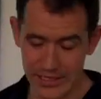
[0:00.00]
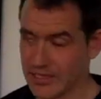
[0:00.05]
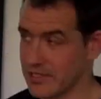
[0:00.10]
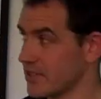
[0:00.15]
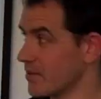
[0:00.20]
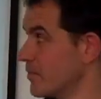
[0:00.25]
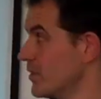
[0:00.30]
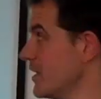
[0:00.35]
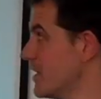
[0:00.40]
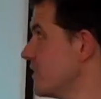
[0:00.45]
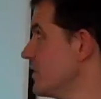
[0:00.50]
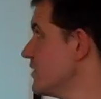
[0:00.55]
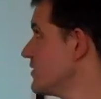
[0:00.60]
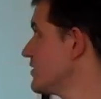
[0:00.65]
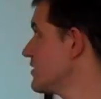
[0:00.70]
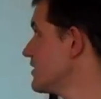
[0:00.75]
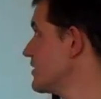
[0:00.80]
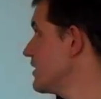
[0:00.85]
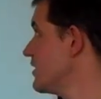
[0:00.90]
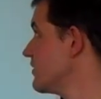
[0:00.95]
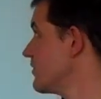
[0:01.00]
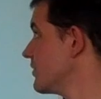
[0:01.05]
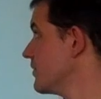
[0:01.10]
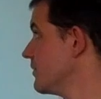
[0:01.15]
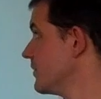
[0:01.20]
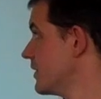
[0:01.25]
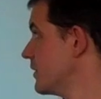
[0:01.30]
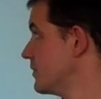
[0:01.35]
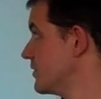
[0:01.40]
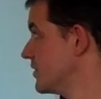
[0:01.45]
Any question? We have got to. Oh,
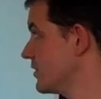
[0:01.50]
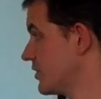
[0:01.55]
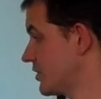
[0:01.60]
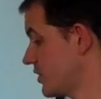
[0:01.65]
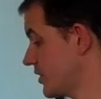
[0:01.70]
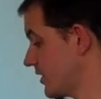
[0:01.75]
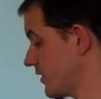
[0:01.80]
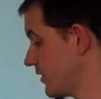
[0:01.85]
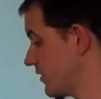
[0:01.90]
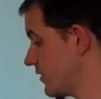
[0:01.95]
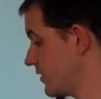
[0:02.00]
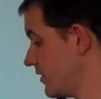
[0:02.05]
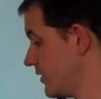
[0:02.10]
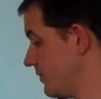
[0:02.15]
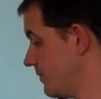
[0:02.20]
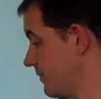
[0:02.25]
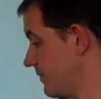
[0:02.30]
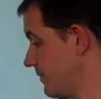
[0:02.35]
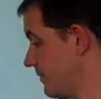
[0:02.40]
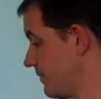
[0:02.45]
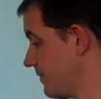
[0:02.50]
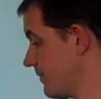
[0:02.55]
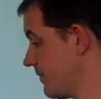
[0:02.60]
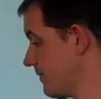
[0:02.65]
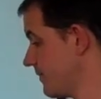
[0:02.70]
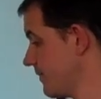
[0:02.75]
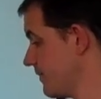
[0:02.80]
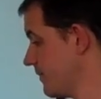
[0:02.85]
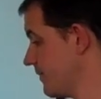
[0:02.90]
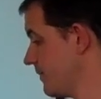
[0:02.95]
let me just check the time.
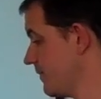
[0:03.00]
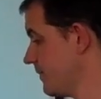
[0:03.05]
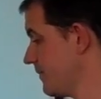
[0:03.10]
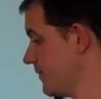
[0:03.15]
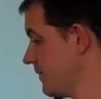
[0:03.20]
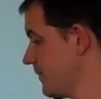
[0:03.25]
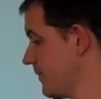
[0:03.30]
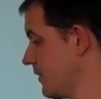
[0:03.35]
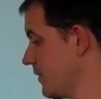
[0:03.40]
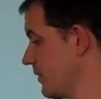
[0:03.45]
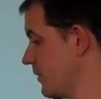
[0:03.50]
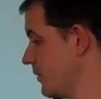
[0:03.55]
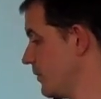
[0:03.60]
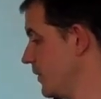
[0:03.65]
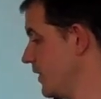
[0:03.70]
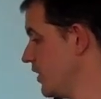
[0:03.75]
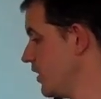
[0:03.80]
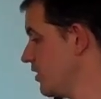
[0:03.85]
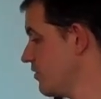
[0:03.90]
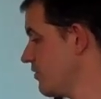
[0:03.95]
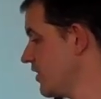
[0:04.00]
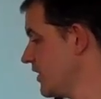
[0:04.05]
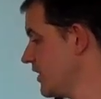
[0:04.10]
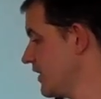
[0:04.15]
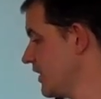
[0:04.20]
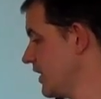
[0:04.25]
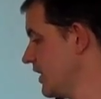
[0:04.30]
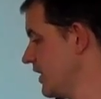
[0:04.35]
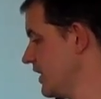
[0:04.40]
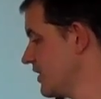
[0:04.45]
We
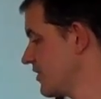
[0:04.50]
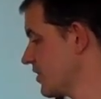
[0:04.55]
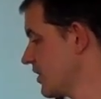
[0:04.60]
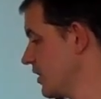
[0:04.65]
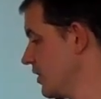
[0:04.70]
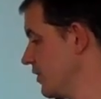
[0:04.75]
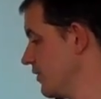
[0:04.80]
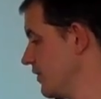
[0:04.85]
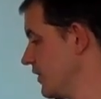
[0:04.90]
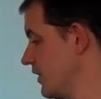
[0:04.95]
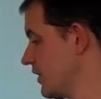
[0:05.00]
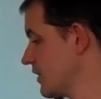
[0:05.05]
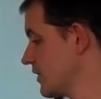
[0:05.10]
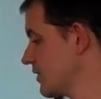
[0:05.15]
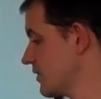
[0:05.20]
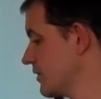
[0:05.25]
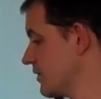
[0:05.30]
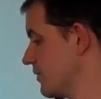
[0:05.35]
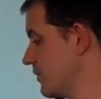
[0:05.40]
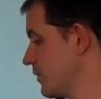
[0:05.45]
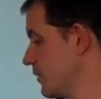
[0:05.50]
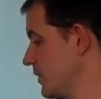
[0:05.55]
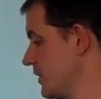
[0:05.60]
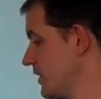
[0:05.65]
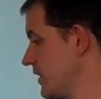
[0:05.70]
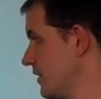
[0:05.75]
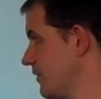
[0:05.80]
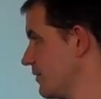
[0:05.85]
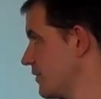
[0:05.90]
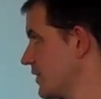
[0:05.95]
are running a little over.
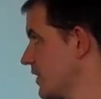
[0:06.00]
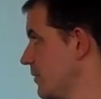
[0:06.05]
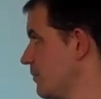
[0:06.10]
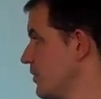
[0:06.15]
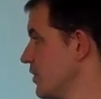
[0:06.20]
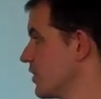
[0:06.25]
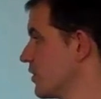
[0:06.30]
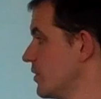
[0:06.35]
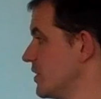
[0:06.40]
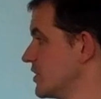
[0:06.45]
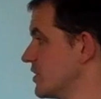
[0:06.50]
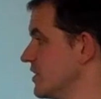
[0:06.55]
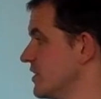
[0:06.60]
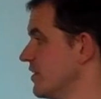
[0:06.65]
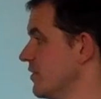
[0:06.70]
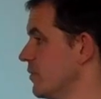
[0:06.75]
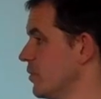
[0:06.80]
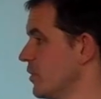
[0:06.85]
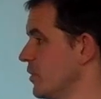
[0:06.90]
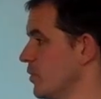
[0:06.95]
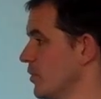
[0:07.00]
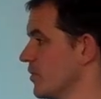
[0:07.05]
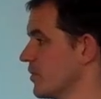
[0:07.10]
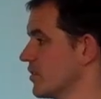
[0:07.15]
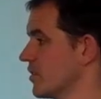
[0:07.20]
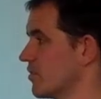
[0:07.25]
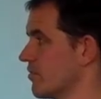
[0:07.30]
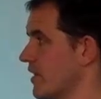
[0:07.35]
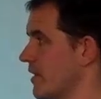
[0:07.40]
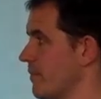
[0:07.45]
We have couple of questions. Anybody
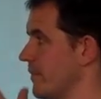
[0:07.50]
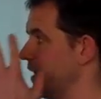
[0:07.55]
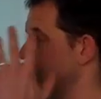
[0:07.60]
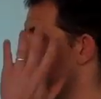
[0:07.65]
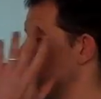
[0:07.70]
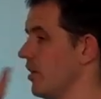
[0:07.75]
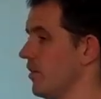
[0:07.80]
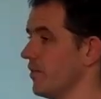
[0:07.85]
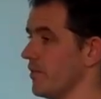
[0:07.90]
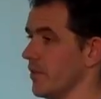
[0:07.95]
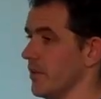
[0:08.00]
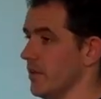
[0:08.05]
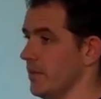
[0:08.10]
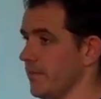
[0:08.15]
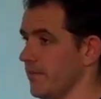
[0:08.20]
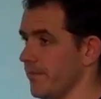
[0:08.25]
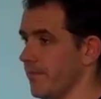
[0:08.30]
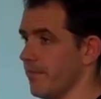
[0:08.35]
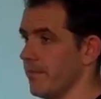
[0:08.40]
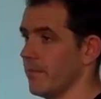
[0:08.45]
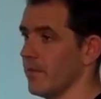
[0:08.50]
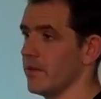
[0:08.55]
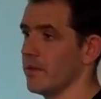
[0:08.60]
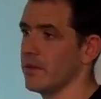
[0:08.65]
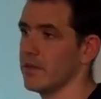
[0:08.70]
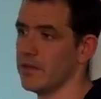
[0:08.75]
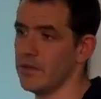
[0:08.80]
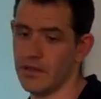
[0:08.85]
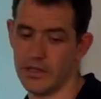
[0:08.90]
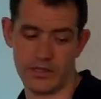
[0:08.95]
wants to grab me after?
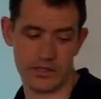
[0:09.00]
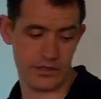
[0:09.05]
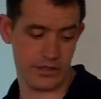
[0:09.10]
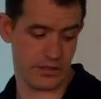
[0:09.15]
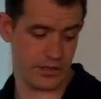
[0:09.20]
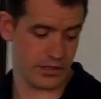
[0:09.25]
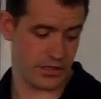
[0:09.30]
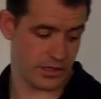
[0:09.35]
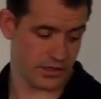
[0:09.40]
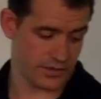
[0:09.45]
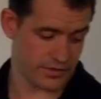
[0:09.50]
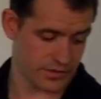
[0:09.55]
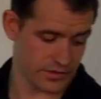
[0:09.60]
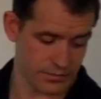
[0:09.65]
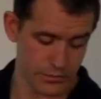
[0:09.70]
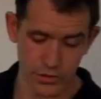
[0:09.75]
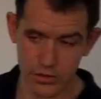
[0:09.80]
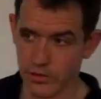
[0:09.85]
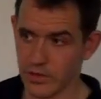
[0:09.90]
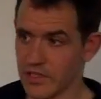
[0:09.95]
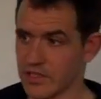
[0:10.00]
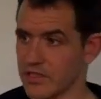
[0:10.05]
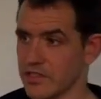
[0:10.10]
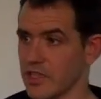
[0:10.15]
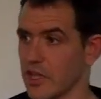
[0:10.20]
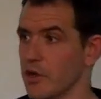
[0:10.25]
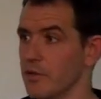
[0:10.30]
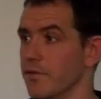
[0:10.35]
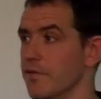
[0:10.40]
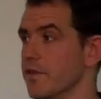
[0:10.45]
I can answer more
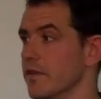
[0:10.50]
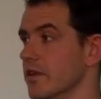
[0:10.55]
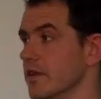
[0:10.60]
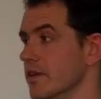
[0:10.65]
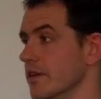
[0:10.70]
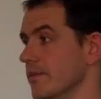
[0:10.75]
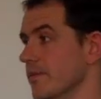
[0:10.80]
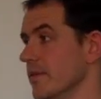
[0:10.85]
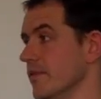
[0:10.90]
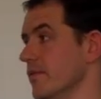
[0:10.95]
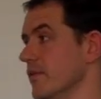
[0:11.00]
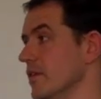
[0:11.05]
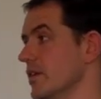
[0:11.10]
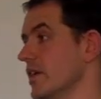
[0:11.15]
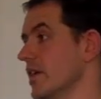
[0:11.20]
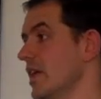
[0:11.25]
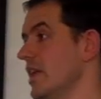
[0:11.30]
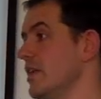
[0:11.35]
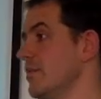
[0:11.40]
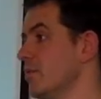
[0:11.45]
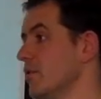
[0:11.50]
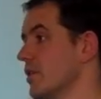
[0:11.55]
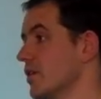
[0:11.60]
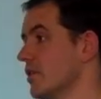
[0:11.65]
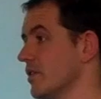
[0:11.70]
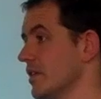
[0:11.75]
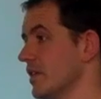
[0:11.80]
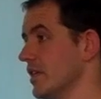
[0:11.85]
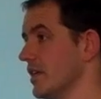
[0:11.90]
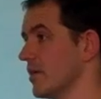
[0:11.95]
questions, hopefully, if I can.
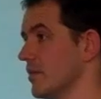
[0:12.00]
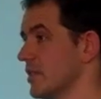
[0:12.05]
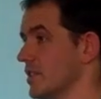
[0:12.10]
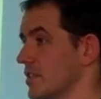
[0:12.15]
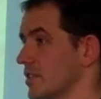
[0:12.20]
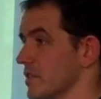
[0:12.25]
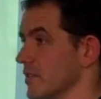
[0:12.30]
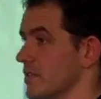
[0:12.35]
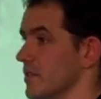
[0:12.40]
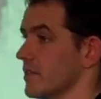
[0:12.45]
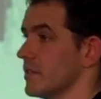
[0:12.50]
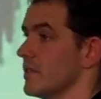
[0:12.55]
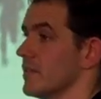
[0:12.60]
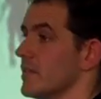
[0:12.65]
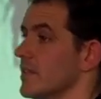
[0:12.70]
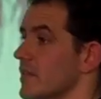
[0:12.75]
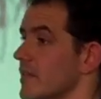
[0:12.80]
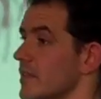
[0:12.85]
Anybody got any questions?